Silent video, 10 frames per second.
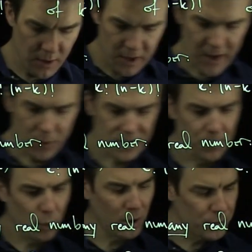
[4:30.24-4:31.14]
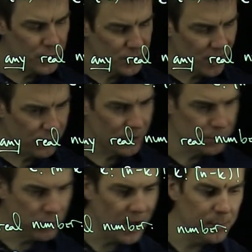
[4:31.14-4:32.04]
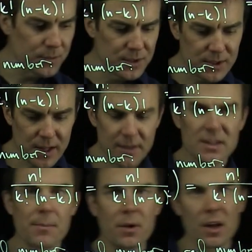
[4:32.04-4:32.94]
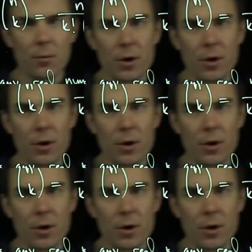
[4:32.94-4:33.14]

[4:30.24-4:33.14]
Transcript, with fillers: And what's important when you're solving these problems is that typically